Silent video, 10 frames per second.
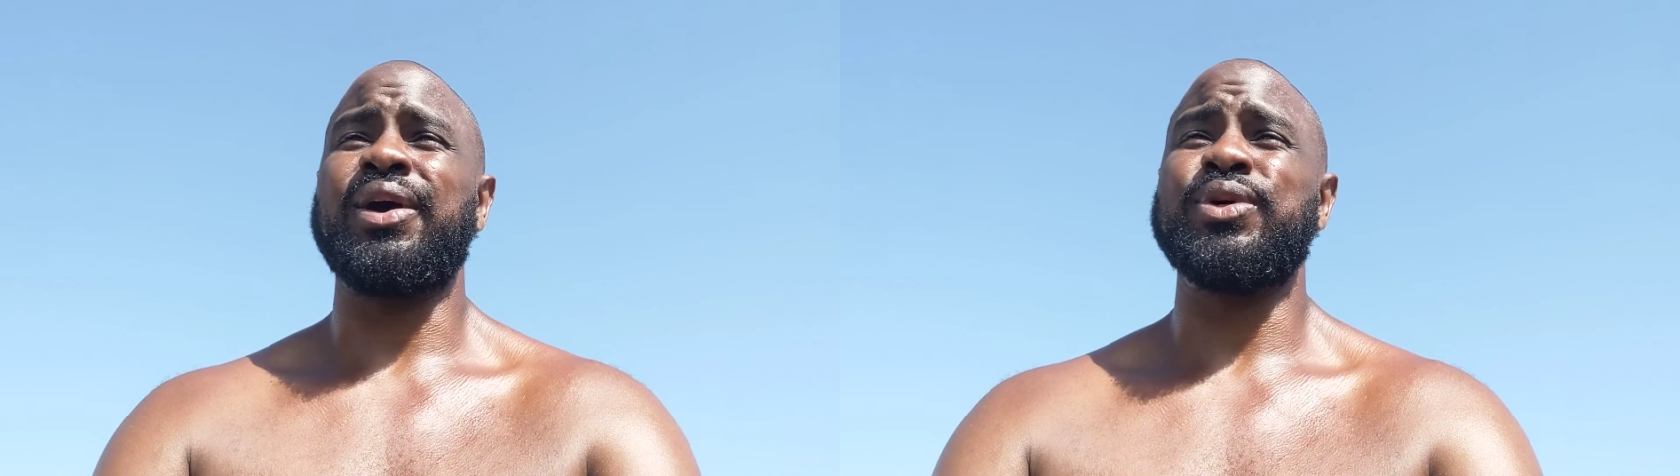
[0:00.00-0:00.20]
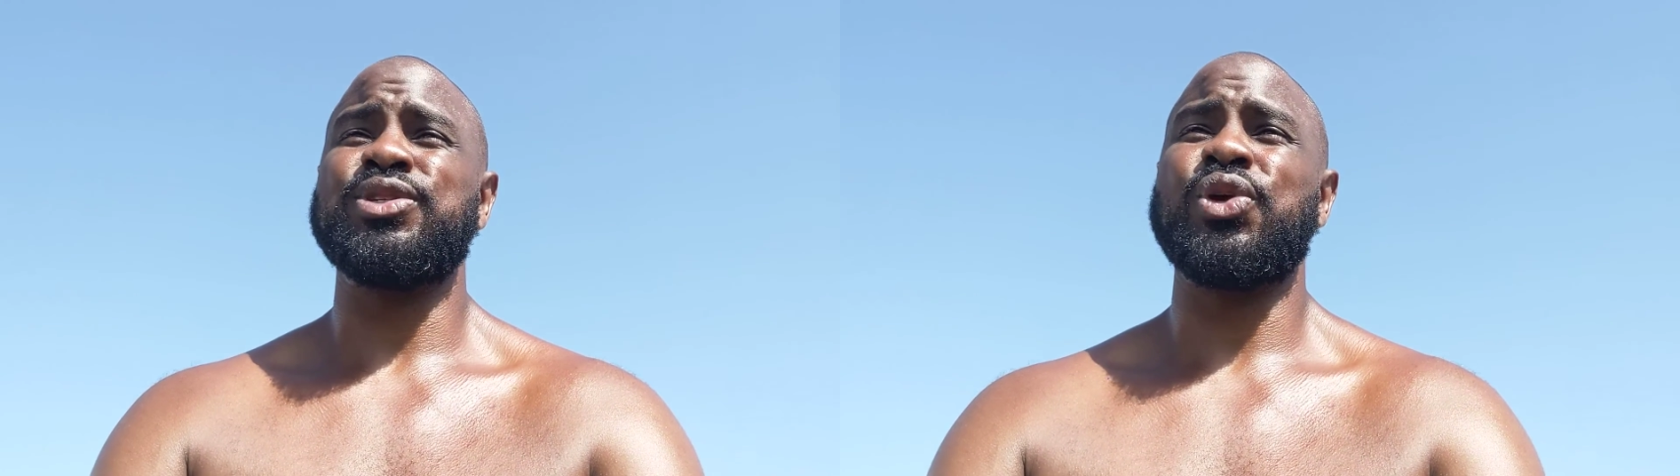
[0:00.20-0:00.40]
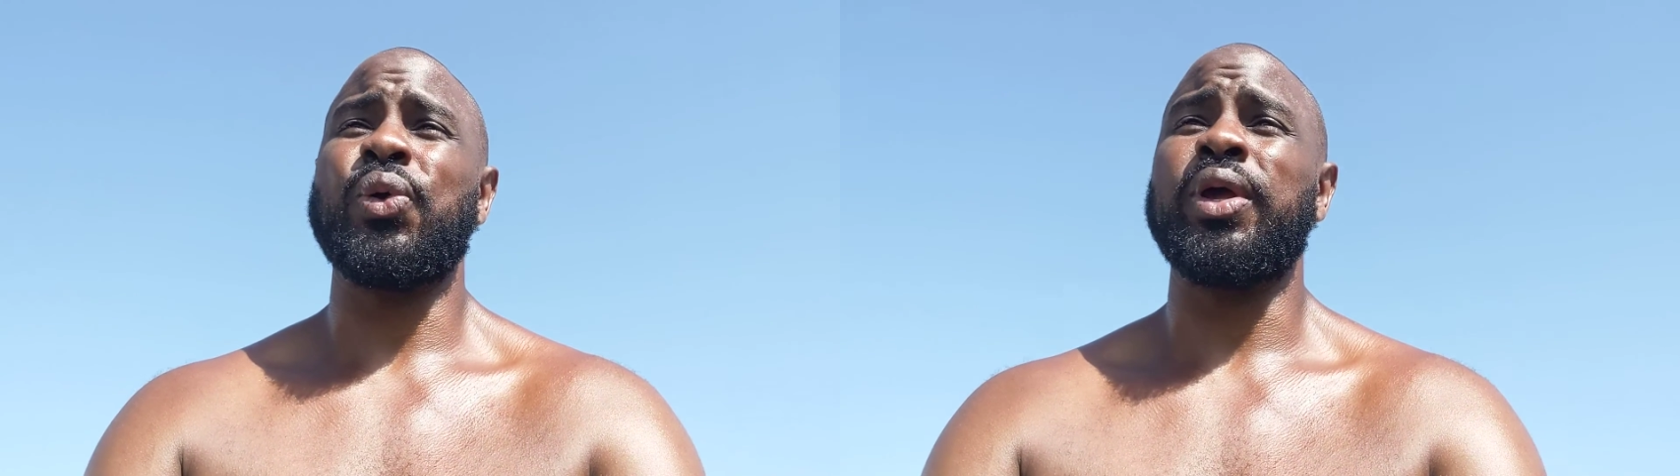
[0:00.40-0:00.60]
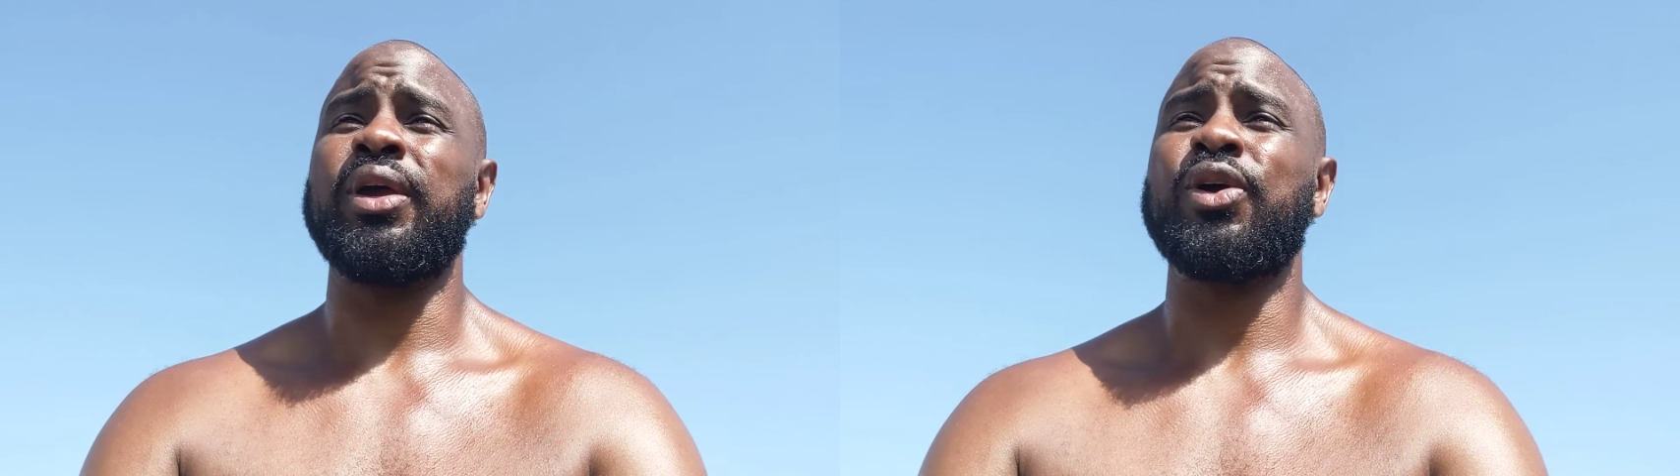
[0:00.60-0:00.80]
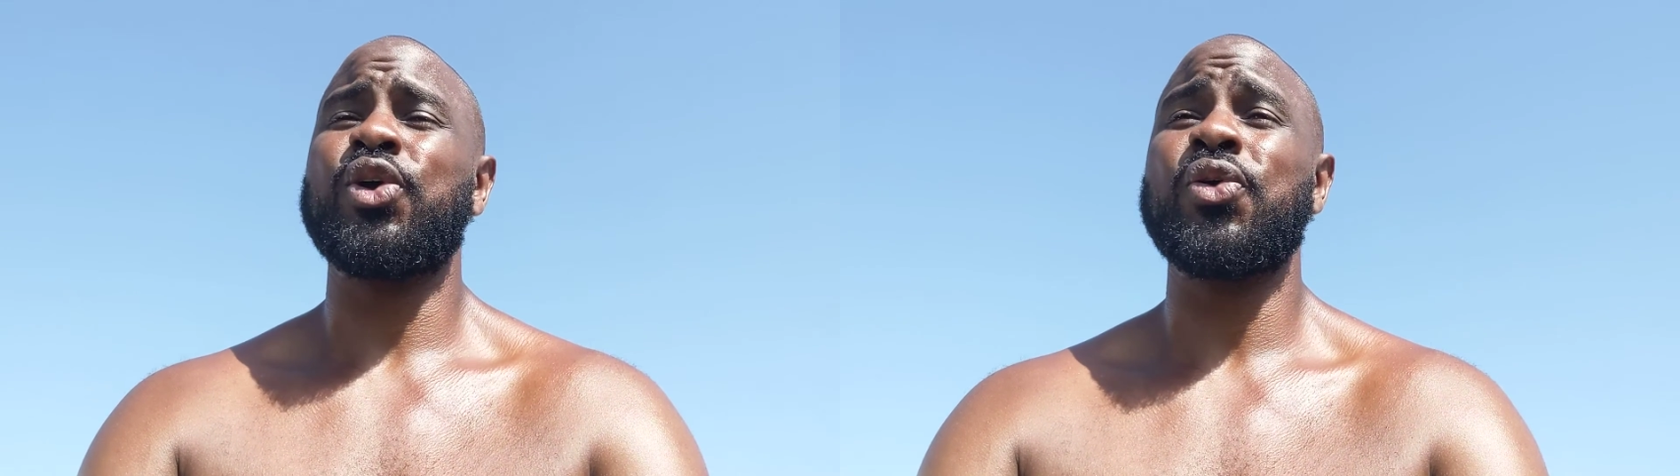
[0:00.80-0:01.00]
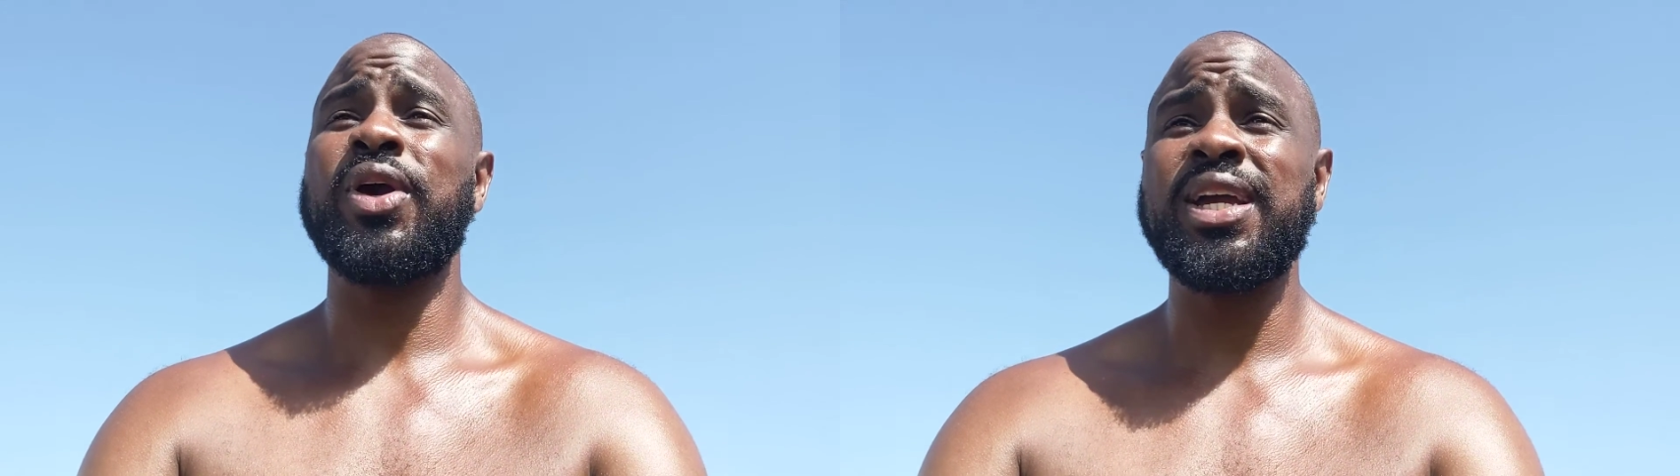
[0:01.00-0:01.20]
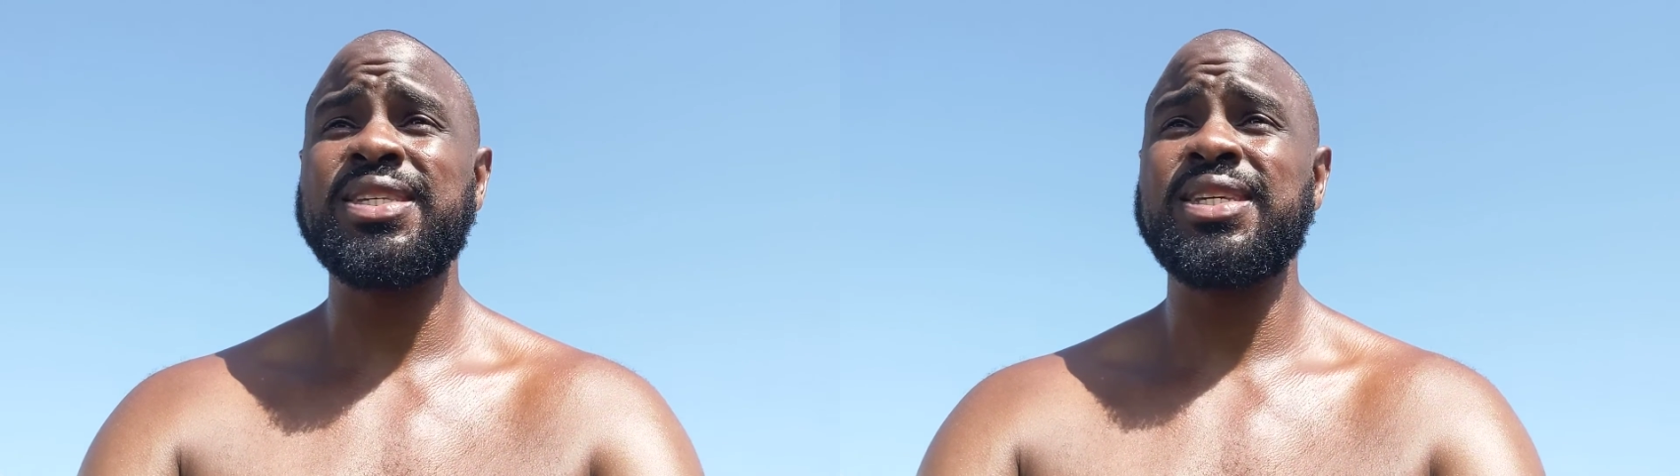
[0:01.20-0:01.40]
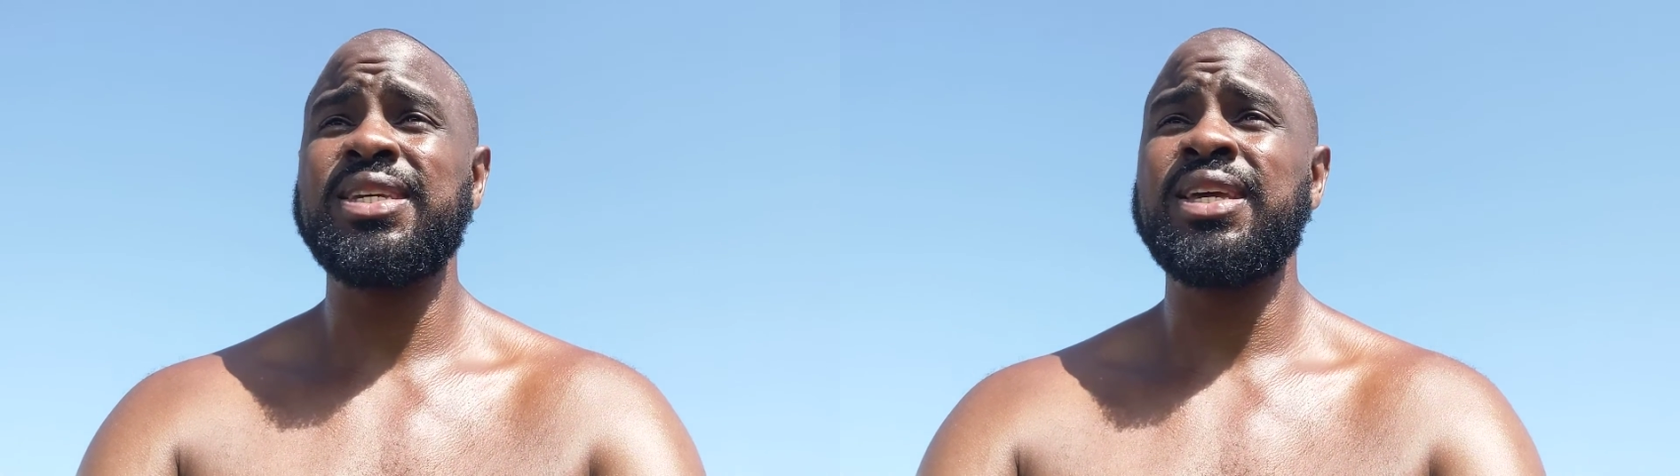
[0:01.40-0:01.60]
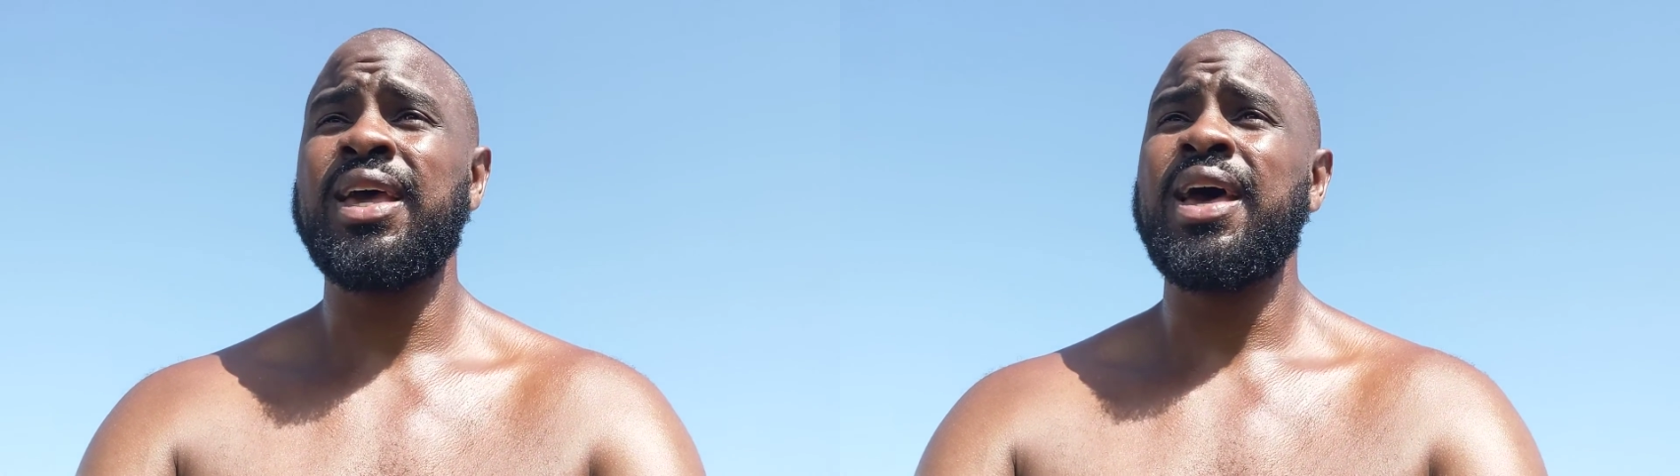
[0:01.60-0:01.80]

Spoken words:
was going crazy.